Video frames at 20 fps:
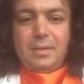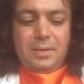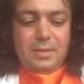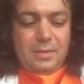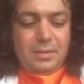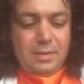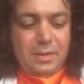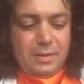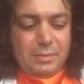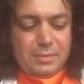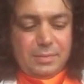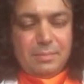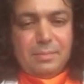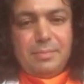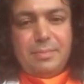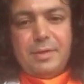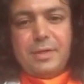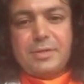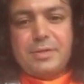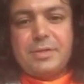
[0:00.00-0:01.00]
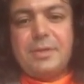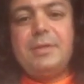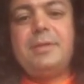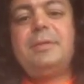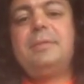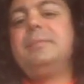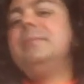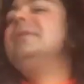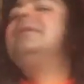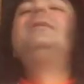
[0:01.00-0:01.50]
Relieve some pressure.
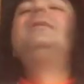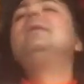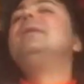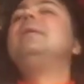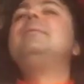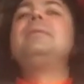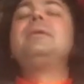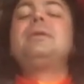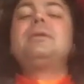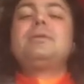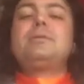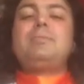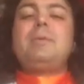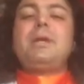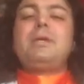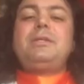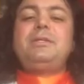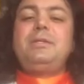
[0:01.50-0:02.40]
Because by